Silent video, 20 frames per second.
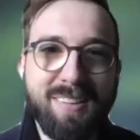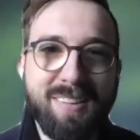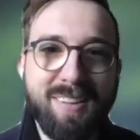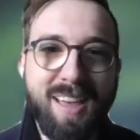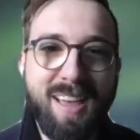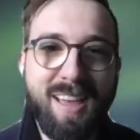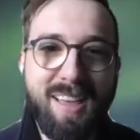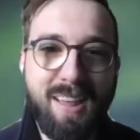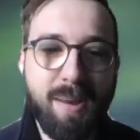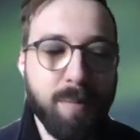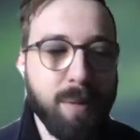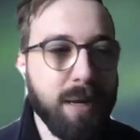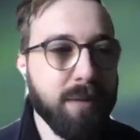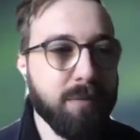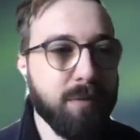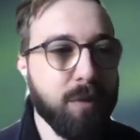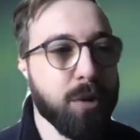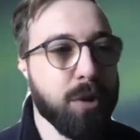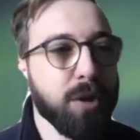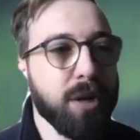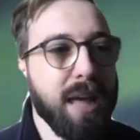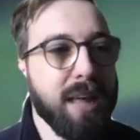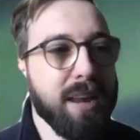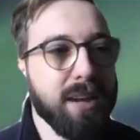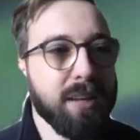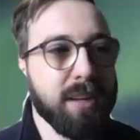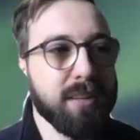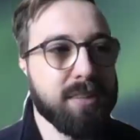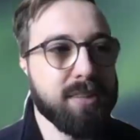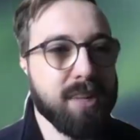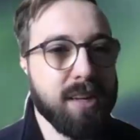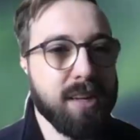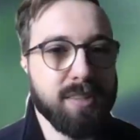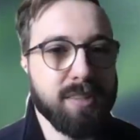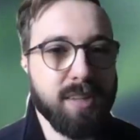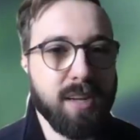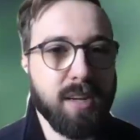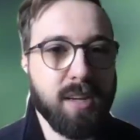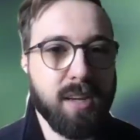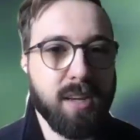Yeah. And I mean, if you look at it, it's
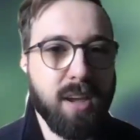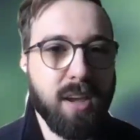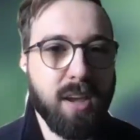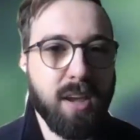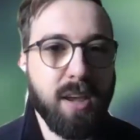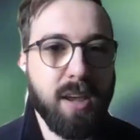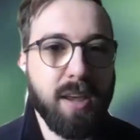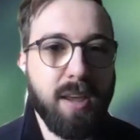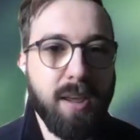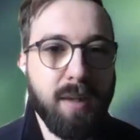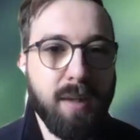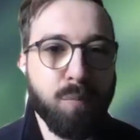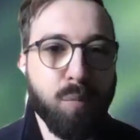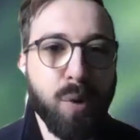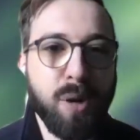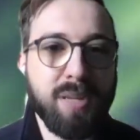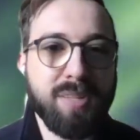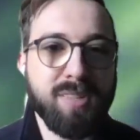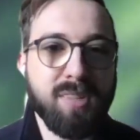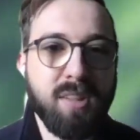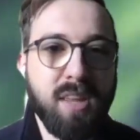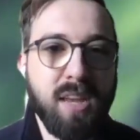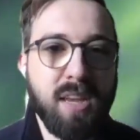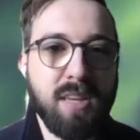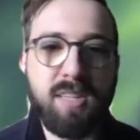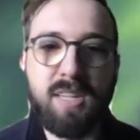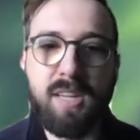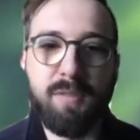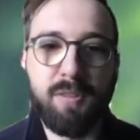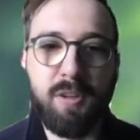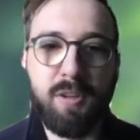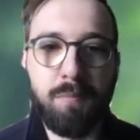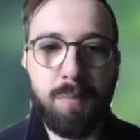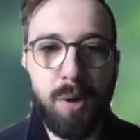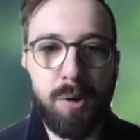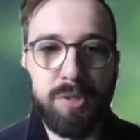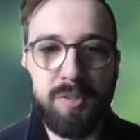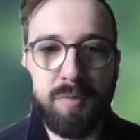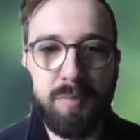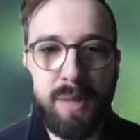like embracing the idea of
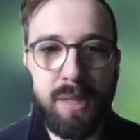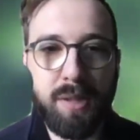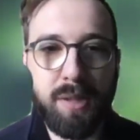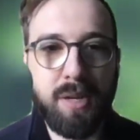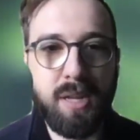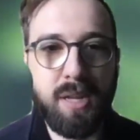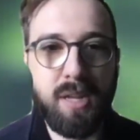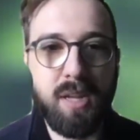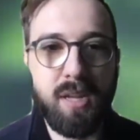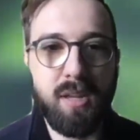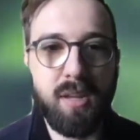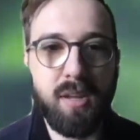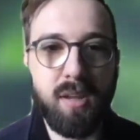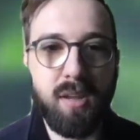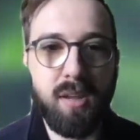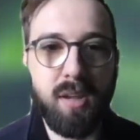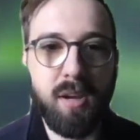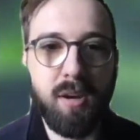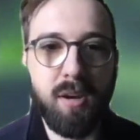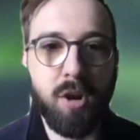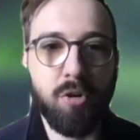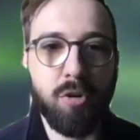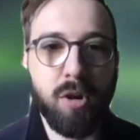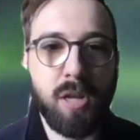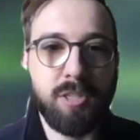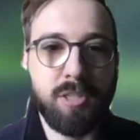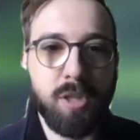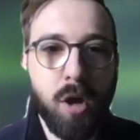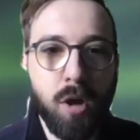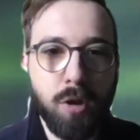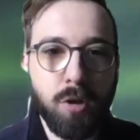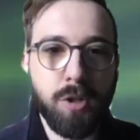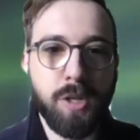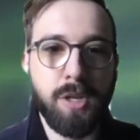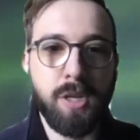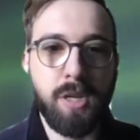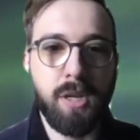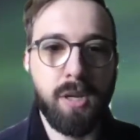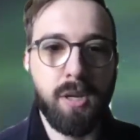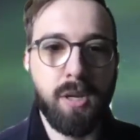composability in across all
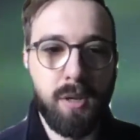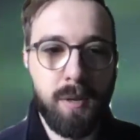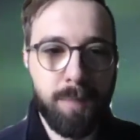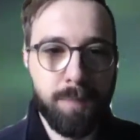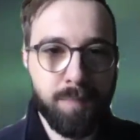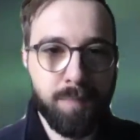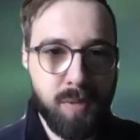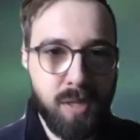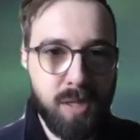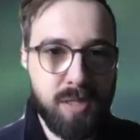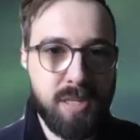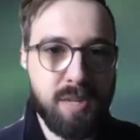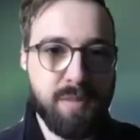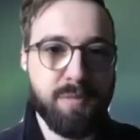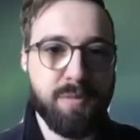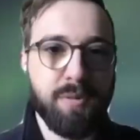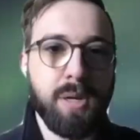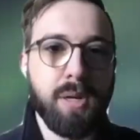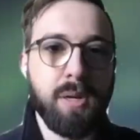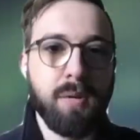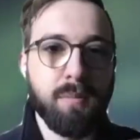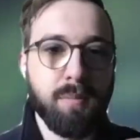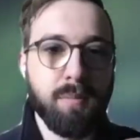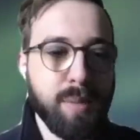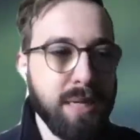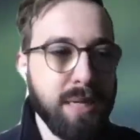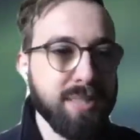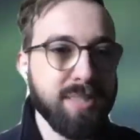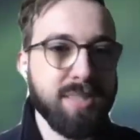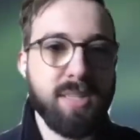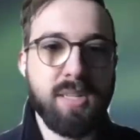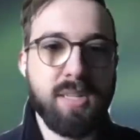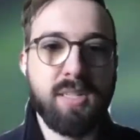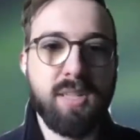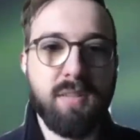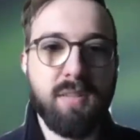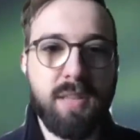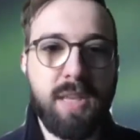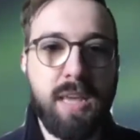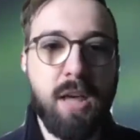the different pieces
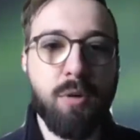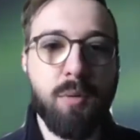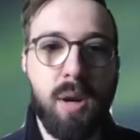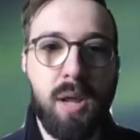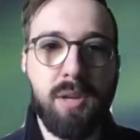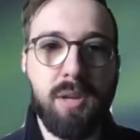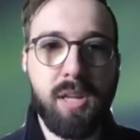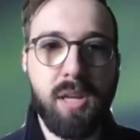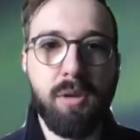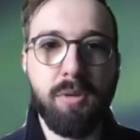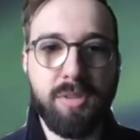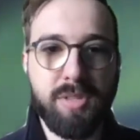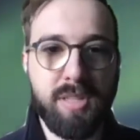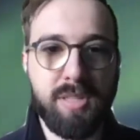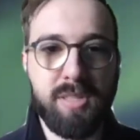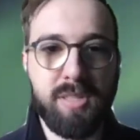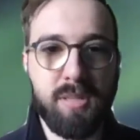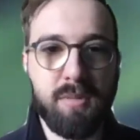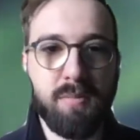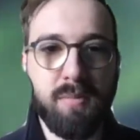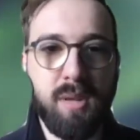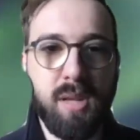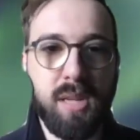of the Elrond ecosystem.